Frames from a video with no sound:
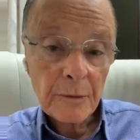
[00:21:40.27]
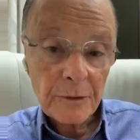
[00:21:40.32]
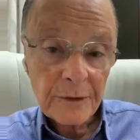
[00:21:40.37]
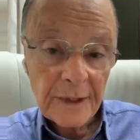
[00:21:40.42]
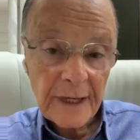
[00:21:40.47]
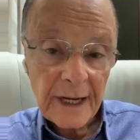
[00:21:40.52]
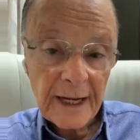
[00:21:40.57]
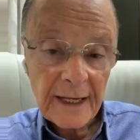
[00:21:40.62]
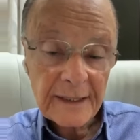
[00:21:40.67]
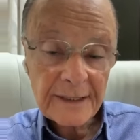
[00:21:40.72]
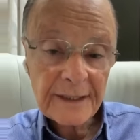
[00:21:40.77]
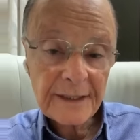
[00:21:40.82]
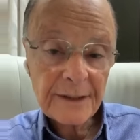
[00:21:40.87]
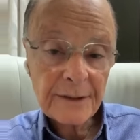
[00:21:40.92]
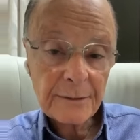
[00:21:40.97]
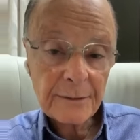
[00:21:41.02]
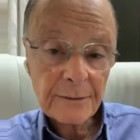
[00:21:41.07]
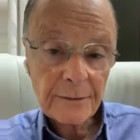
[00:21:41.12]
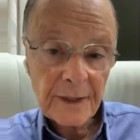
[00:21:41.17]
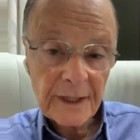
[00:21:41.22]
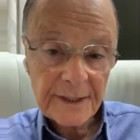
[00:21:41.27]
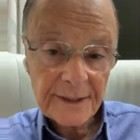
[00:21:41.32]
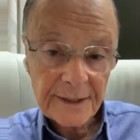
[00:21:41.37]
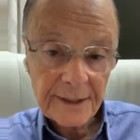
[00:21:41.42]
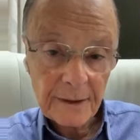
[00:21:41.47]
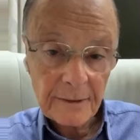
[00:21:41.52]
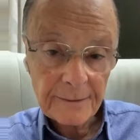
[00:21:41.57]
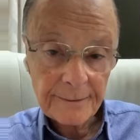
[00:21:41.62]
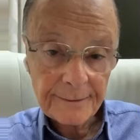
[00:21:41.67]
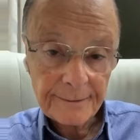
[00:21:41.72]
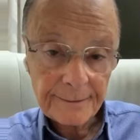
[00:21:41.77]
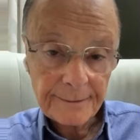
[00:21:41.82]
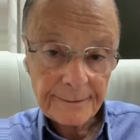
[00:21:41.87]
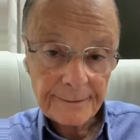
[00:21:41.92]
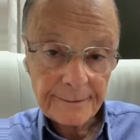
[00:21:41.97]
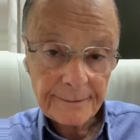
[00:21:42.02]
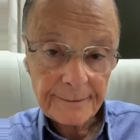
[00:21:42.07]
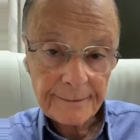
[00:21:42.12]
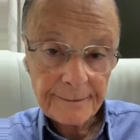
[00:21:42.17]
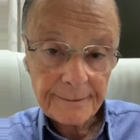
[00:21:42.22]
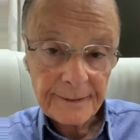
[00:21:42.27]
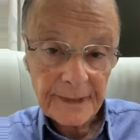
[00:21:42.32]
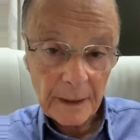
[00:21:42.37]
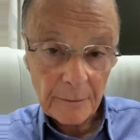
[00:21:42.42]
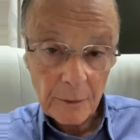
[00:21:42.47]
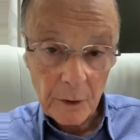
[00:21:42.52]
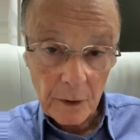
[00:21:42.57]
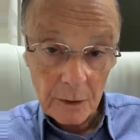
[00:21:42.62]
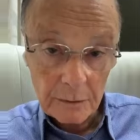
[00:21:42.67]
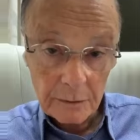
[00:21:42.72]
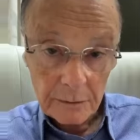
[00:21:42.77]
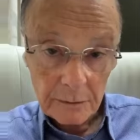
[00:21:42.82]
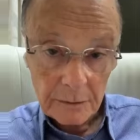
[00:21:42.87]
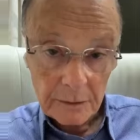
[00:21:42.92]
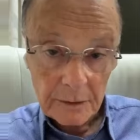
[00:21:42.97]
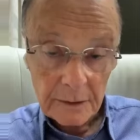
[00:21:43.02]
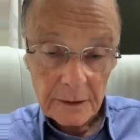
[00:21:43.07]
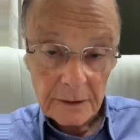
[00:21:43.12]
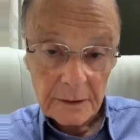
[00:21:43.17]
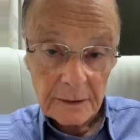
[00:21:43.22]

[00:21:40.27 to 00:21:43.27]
to change the situation. All right?